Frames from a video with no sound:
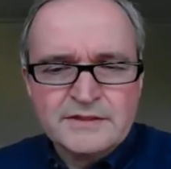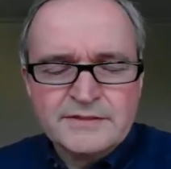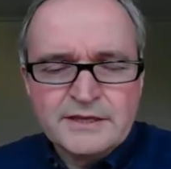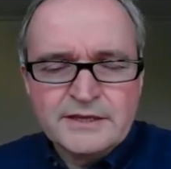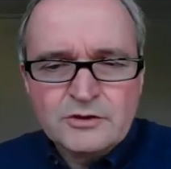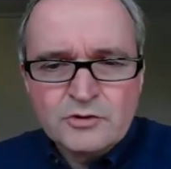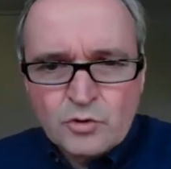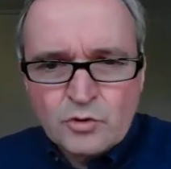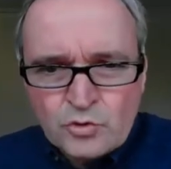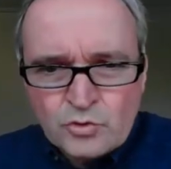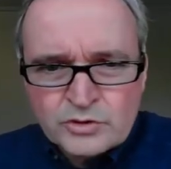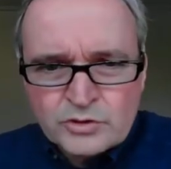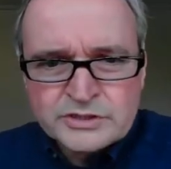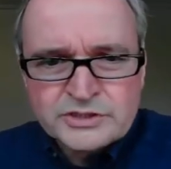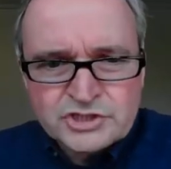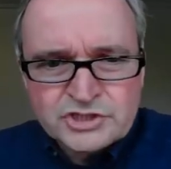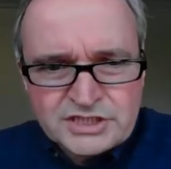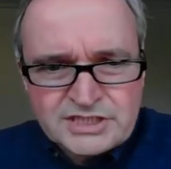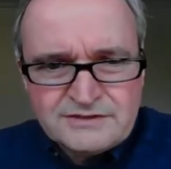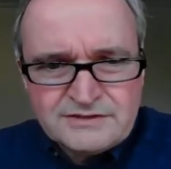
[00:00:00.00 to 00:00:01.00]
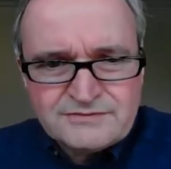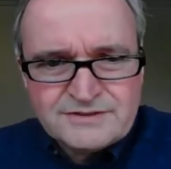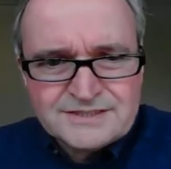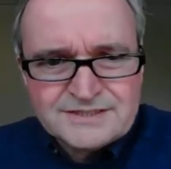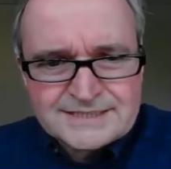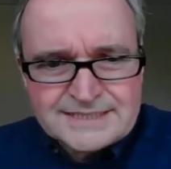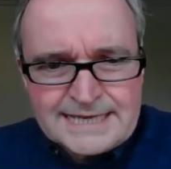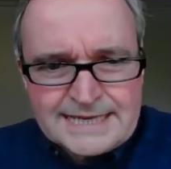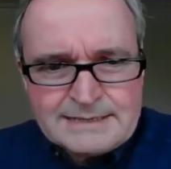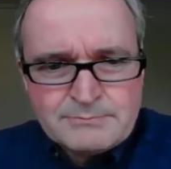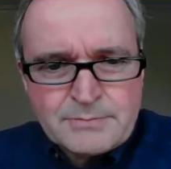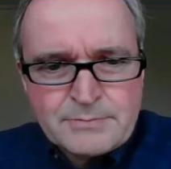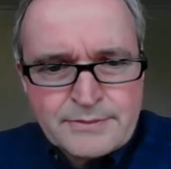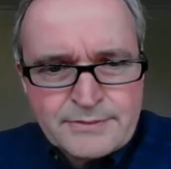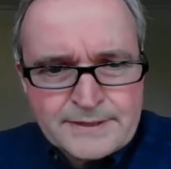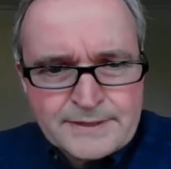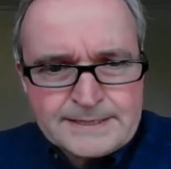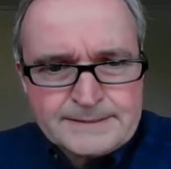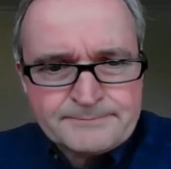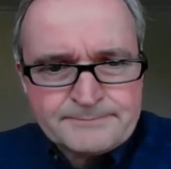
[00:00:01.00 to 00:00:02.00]
They all achieve the same
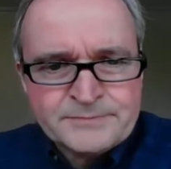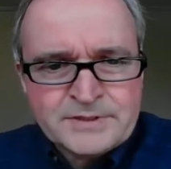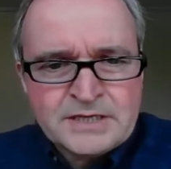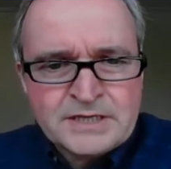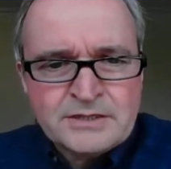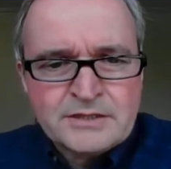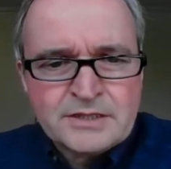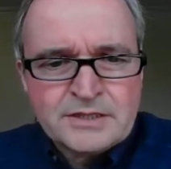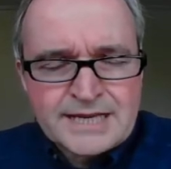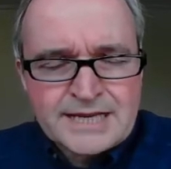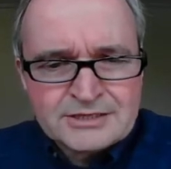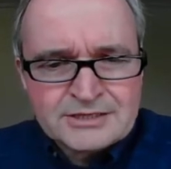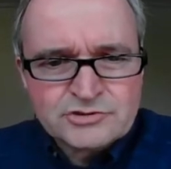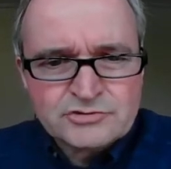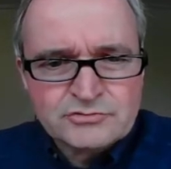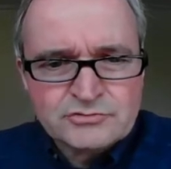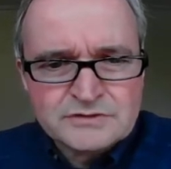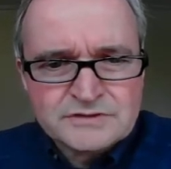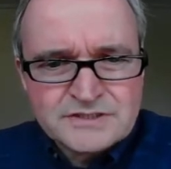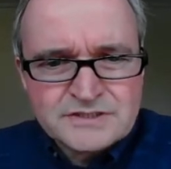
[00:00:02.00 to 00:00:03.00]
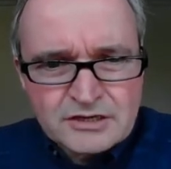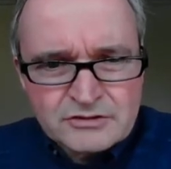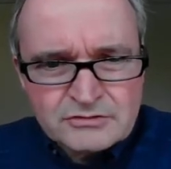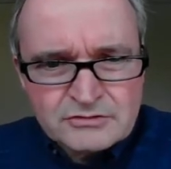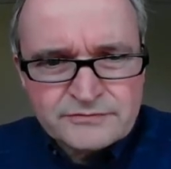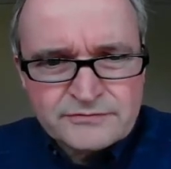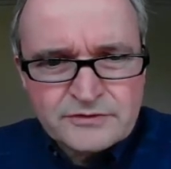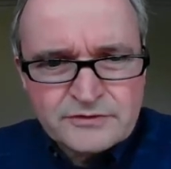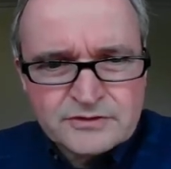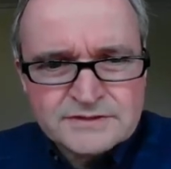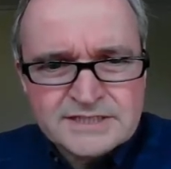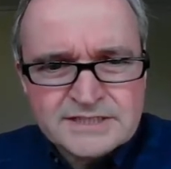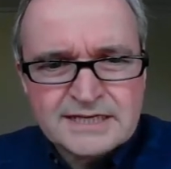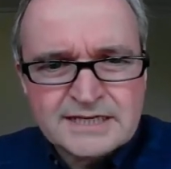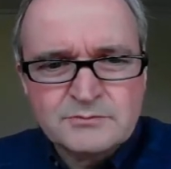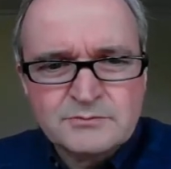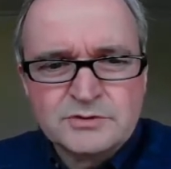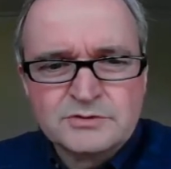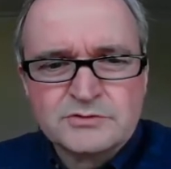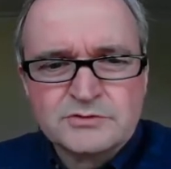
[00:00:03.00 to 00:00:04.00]
thing. The lateral tunnel
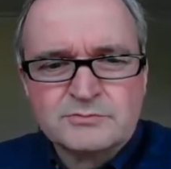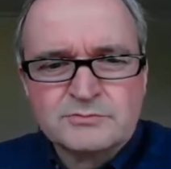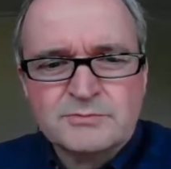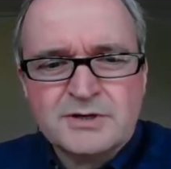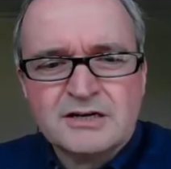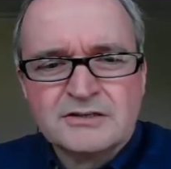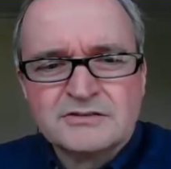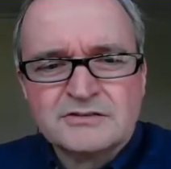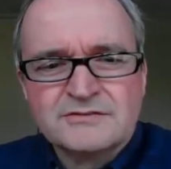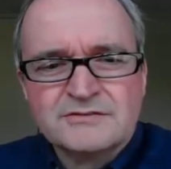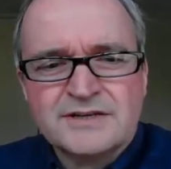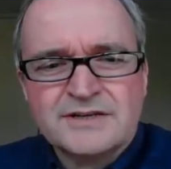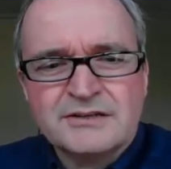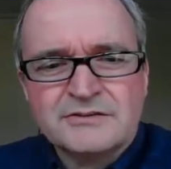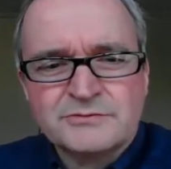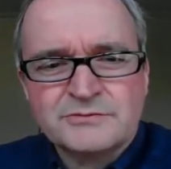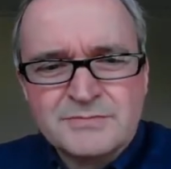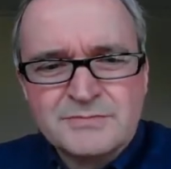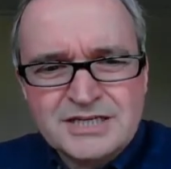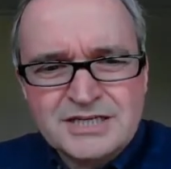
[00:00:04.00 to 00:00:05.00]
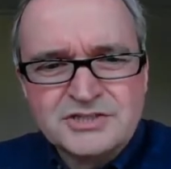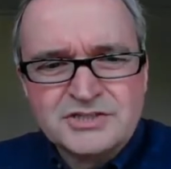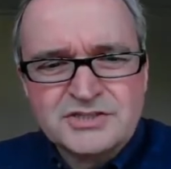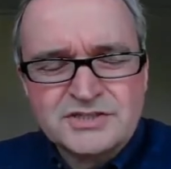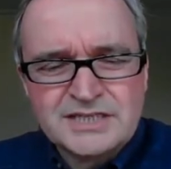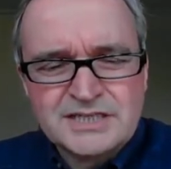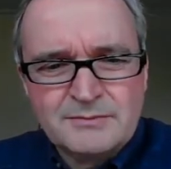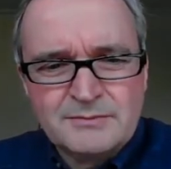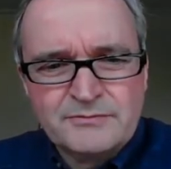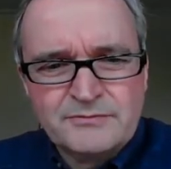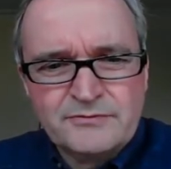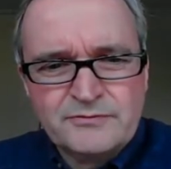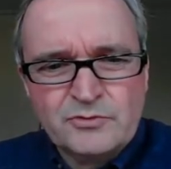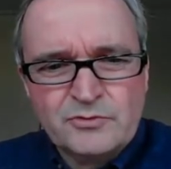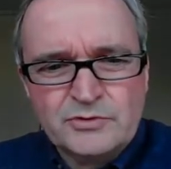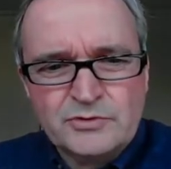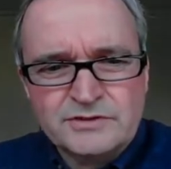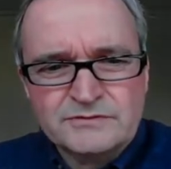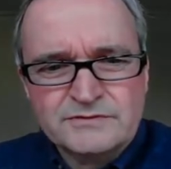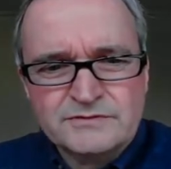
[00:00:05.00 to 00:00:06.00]
Fontan, which was Mark Laval's major step
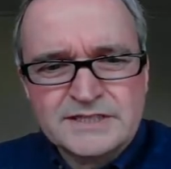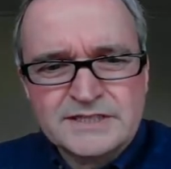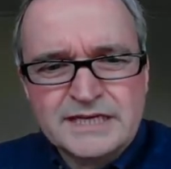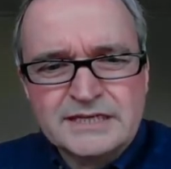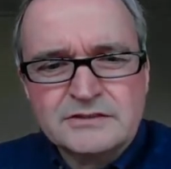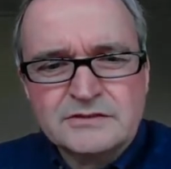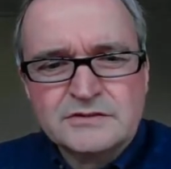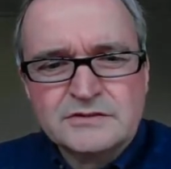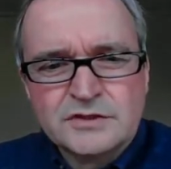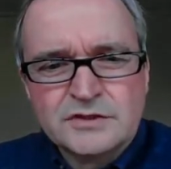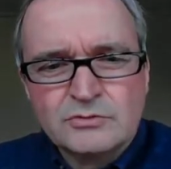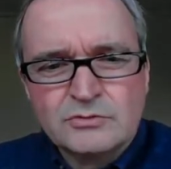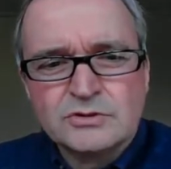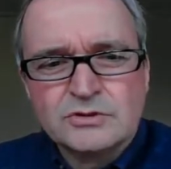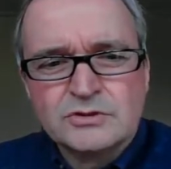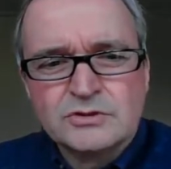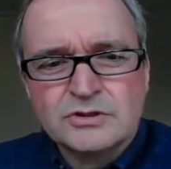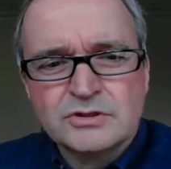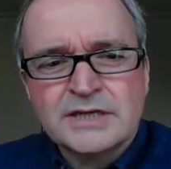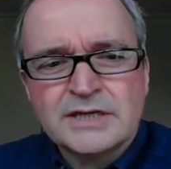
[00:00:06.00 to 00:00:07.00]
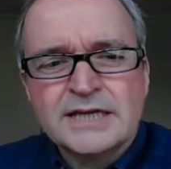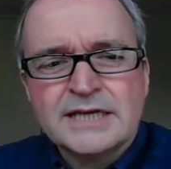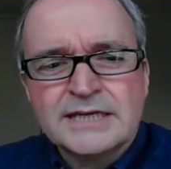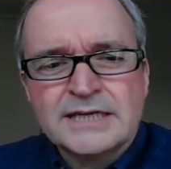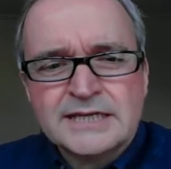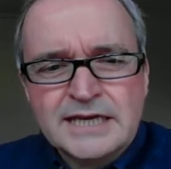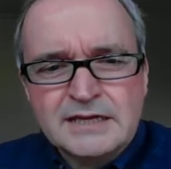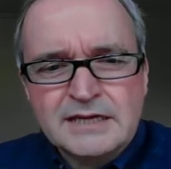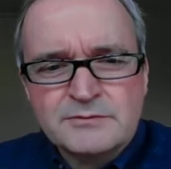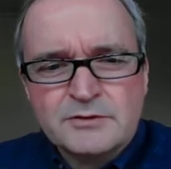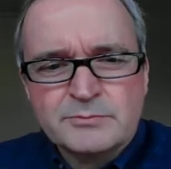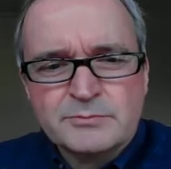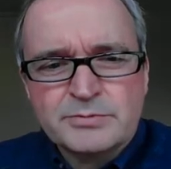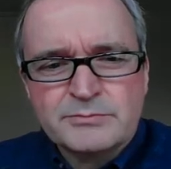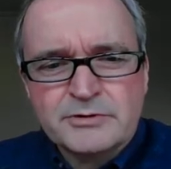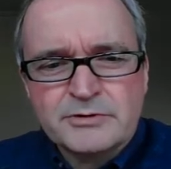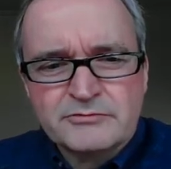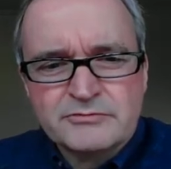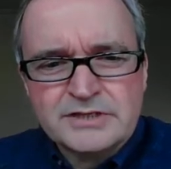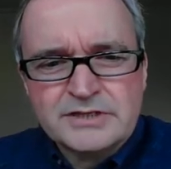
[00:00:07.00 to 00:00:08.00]
forward of total
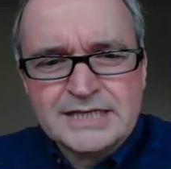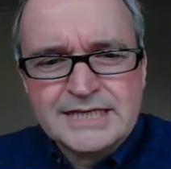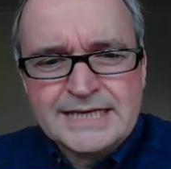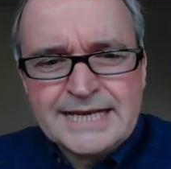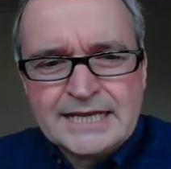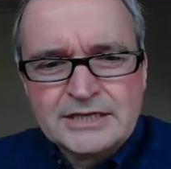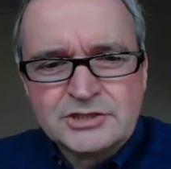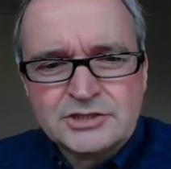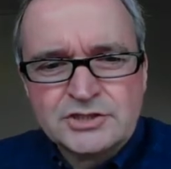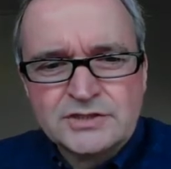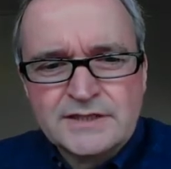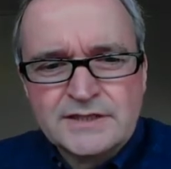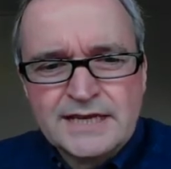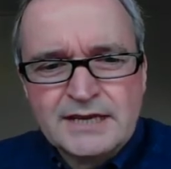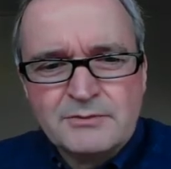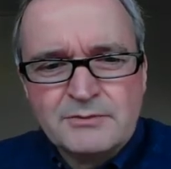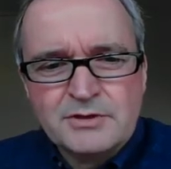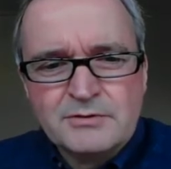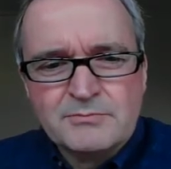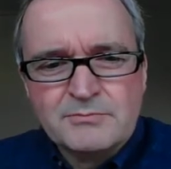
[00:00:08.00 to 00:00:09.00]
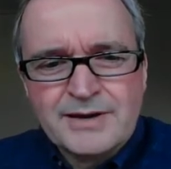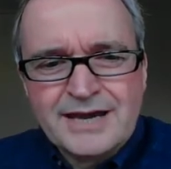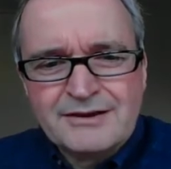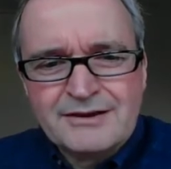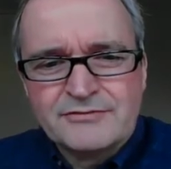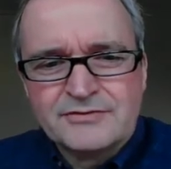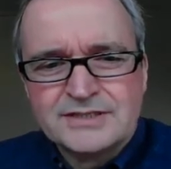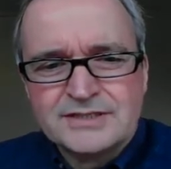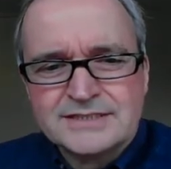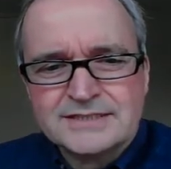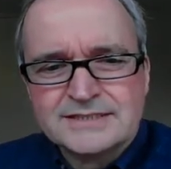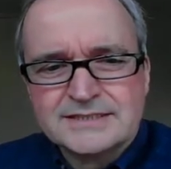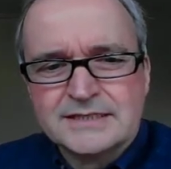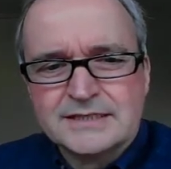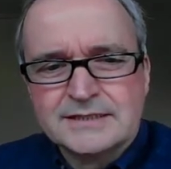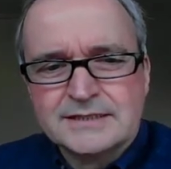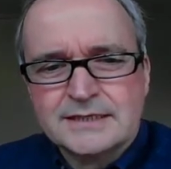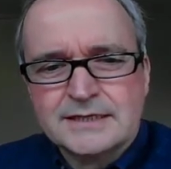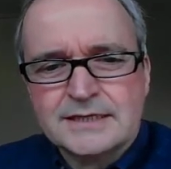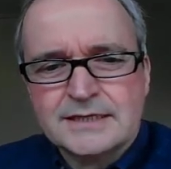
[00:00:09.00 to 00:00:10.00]
cavopulmonary connection there, with a baffle
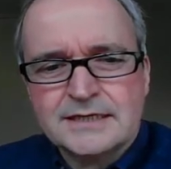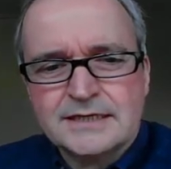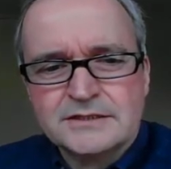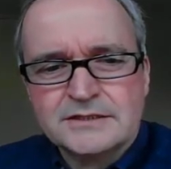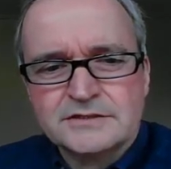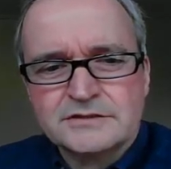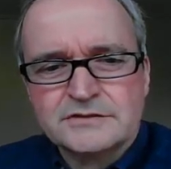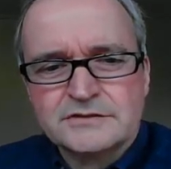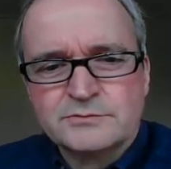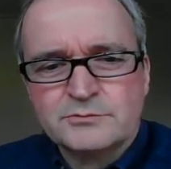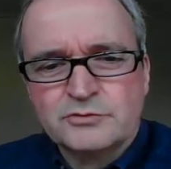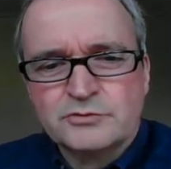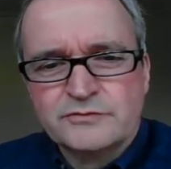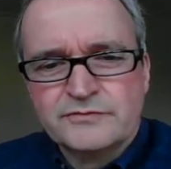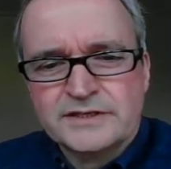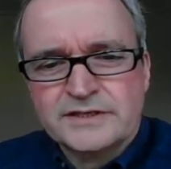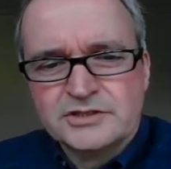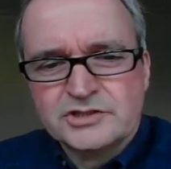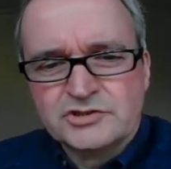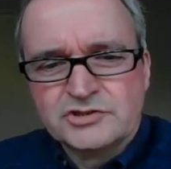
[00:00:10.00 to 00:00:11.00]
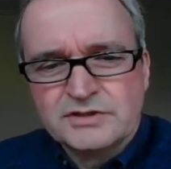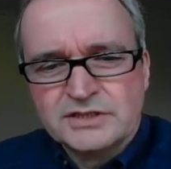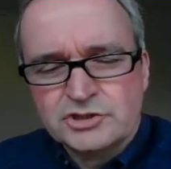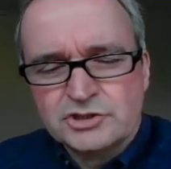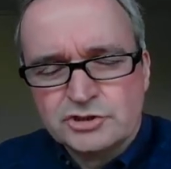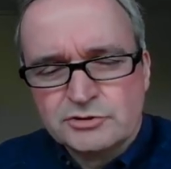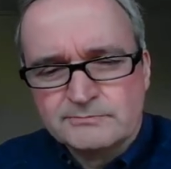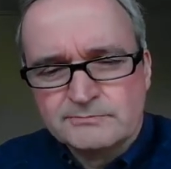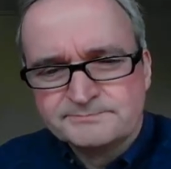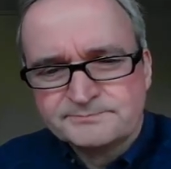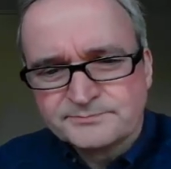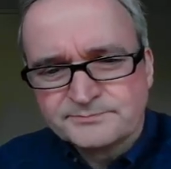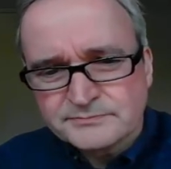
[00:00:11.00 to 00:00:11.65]
inside the heart and a small fenestration.